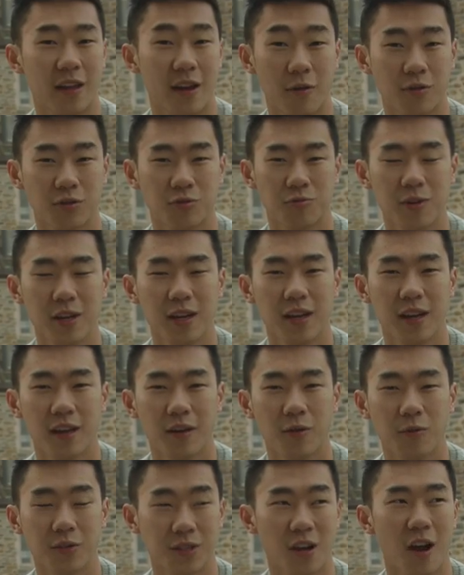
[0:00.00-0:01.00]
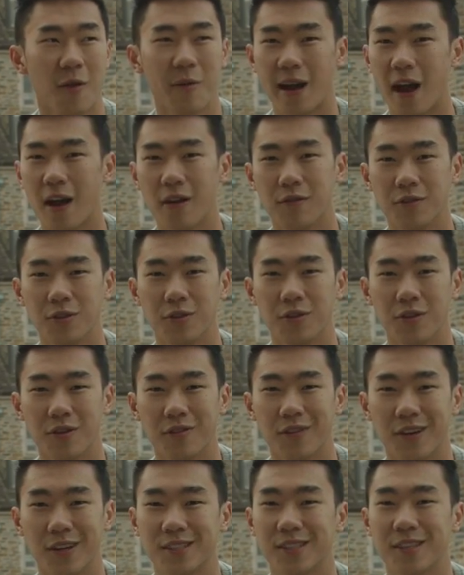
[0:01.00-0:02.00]
that I was reading was coming out of Duke
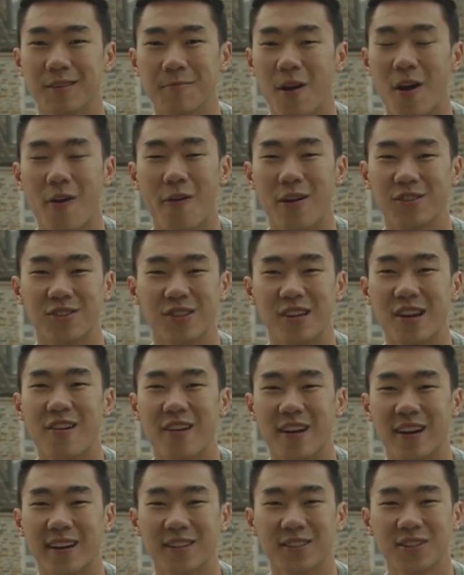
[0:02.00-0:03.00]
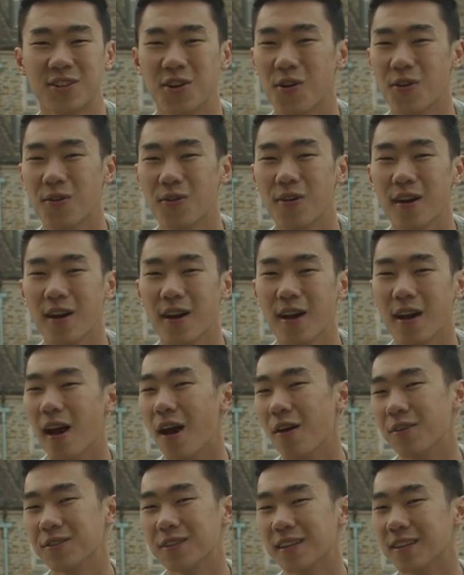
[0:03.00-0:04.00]
University bioengineering. So
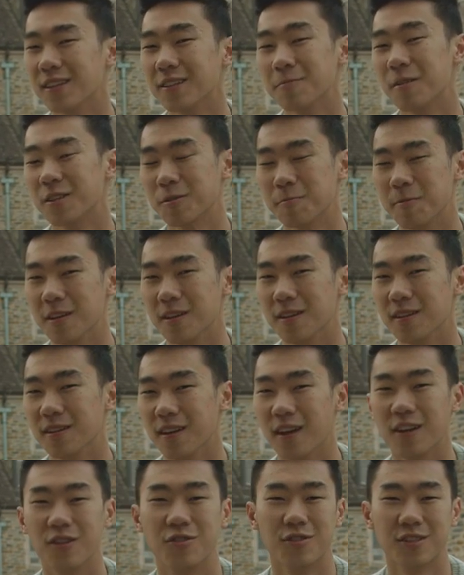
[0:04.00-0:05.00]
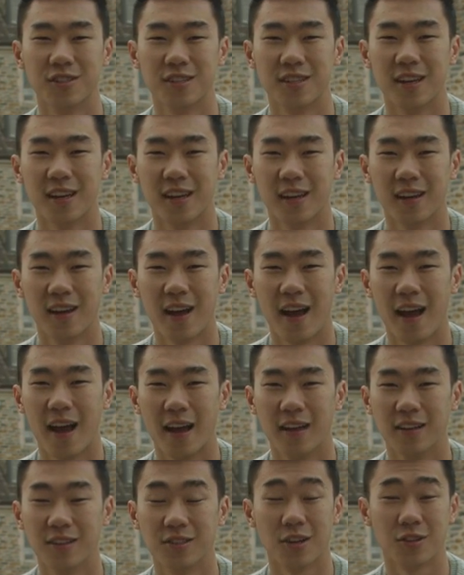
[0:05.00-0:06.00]
I was like, this must be interesting,
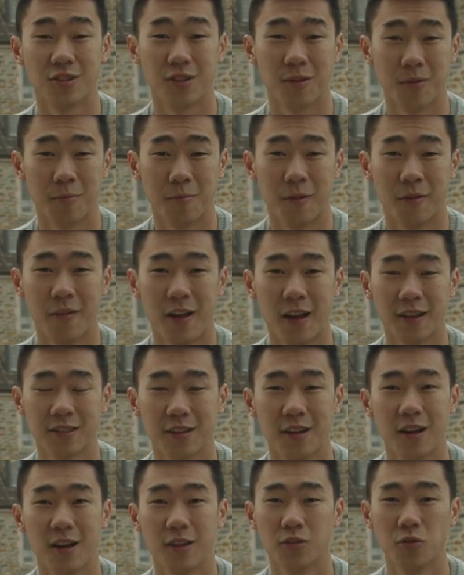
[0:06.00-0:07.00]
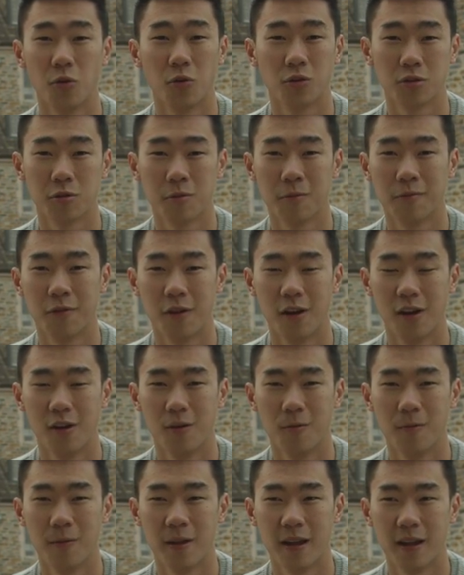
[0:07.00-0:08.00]
and searched up the professor, talked to him for a
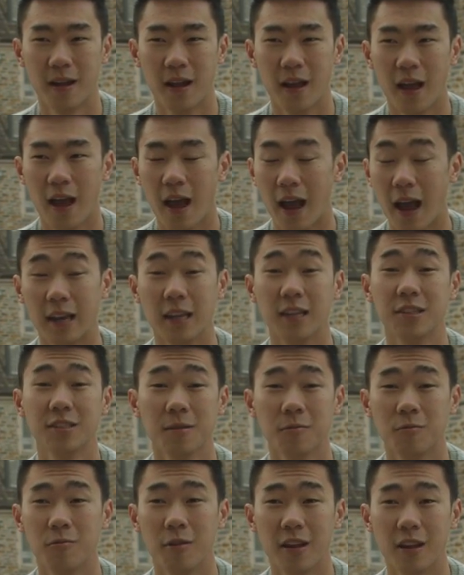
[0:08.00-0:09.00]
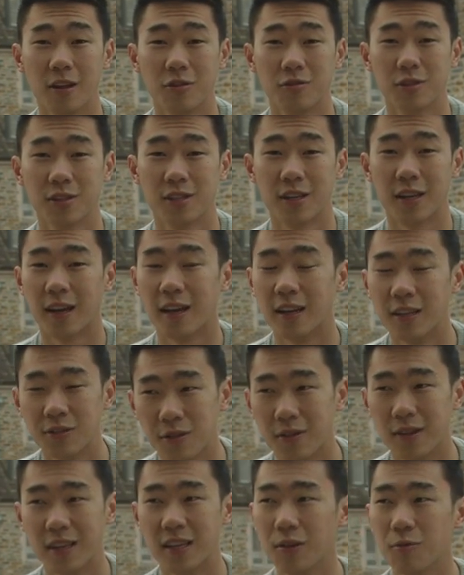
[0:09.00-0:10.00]
little bit, and he seemed really interesting. And
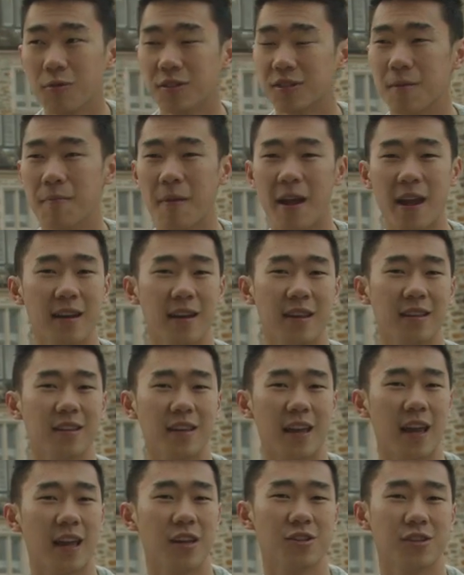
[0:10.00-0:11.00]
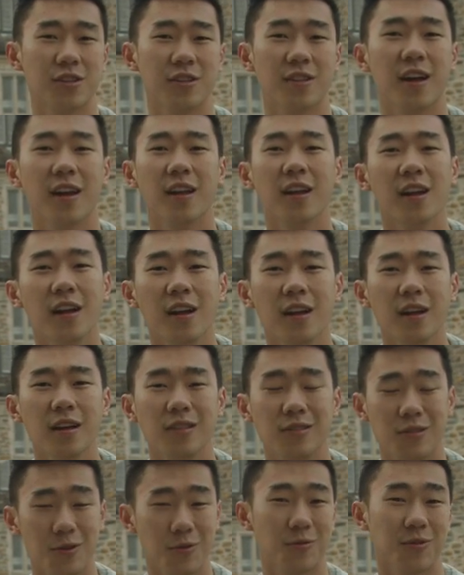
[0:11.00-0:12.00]
sort of he was the main indication that
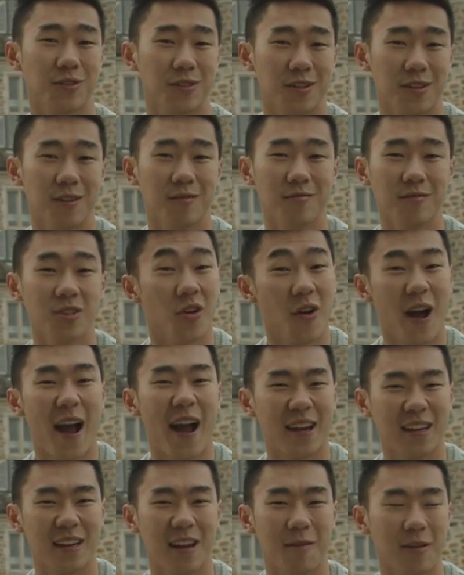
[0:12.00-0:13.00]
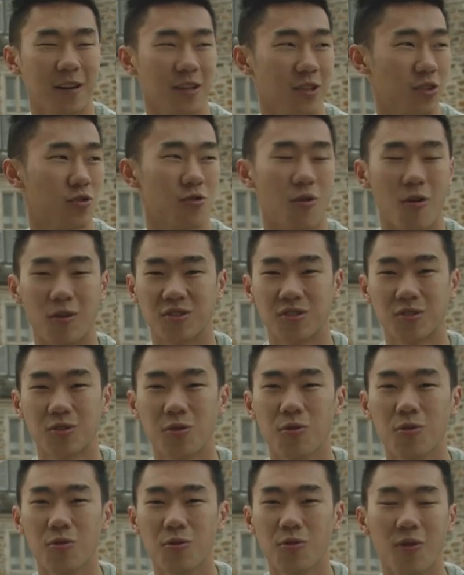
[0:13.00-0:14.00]
Duke was a you know academically strong
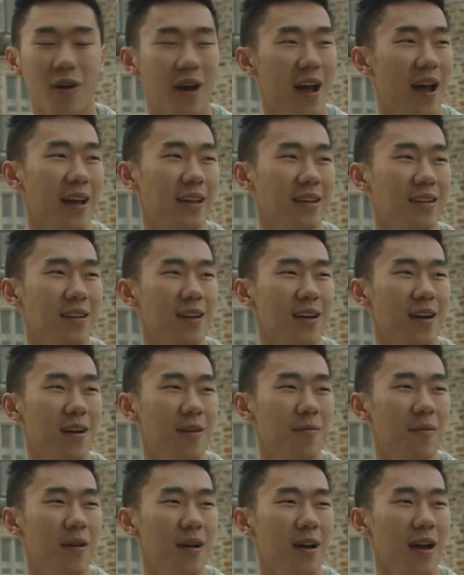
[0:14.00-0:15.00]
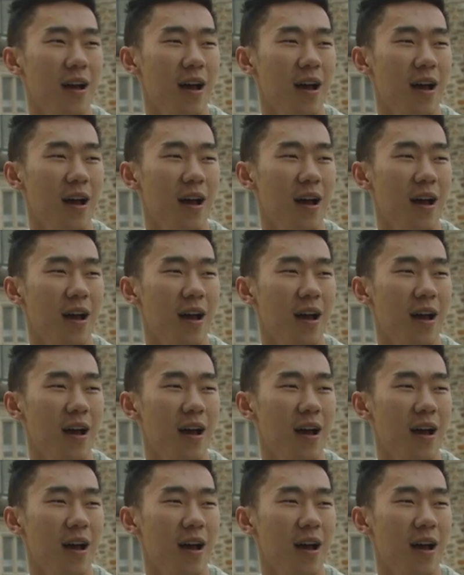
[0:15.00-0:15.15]
school, and um,